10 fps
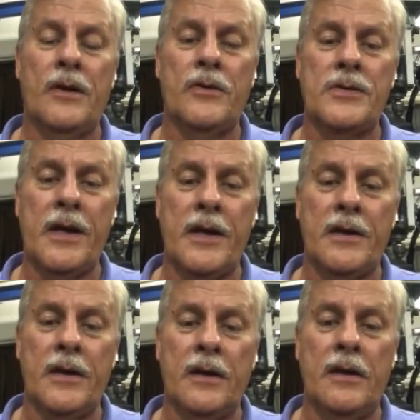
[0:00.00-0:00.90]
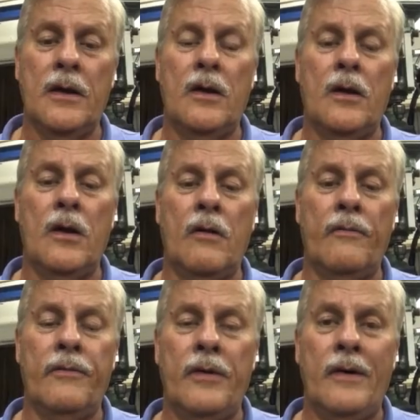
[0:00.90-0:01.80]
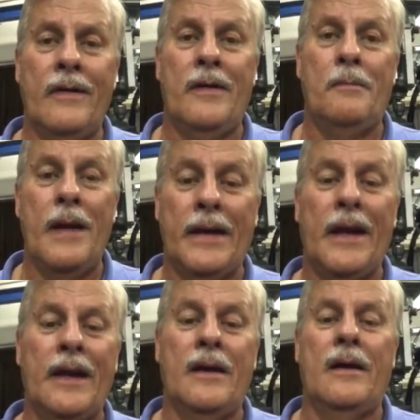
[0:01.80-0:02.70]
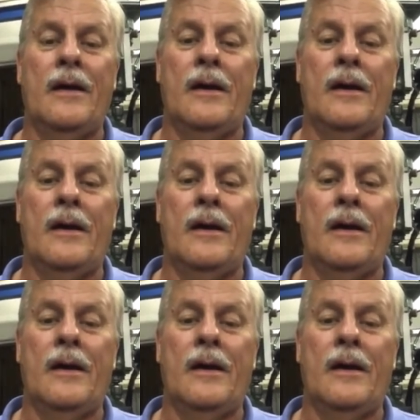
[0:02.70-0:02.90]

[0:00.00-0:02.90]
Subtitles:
understanding of making